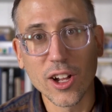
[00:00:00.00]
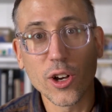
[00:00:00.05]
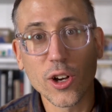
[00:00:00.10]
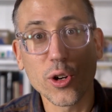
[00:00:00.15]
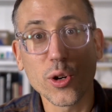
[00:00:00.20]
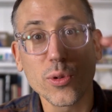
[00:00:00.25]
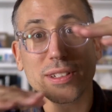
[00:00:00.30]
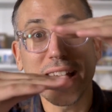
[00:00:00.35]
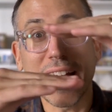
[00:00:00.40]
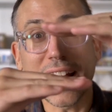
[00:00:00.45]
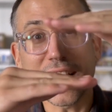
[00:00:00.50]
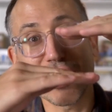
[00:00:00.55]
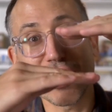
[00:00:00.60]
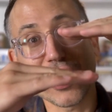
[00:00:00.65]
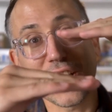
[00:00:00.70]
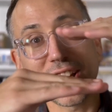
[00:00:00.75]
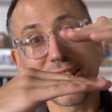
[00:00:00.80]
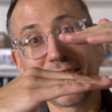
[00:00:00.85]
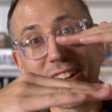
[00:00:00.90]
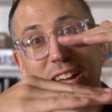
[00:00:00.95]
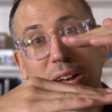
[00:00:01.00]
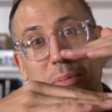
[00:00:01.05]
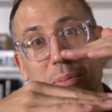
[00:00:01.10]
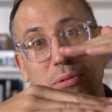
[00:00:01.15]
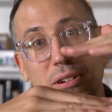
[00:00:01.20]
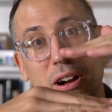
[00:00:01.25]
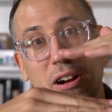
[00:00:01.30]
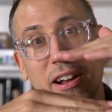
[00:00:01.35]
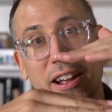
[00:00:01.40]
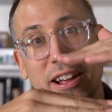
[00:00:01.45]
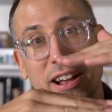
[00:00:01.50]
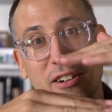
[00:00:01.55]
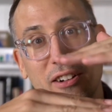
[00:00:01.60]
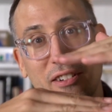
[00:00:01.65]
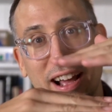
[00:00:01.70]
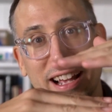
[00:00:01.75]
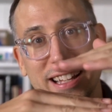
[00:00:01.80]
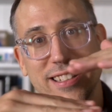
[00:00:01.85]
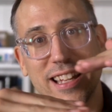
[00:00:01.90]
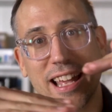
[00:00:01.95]
who was actually a contemporary of
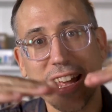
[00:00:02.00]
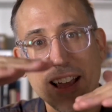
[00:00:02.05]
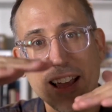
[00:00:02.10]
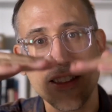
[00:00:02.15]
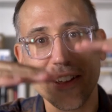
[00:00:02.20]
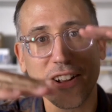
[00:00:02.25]
Isaiah.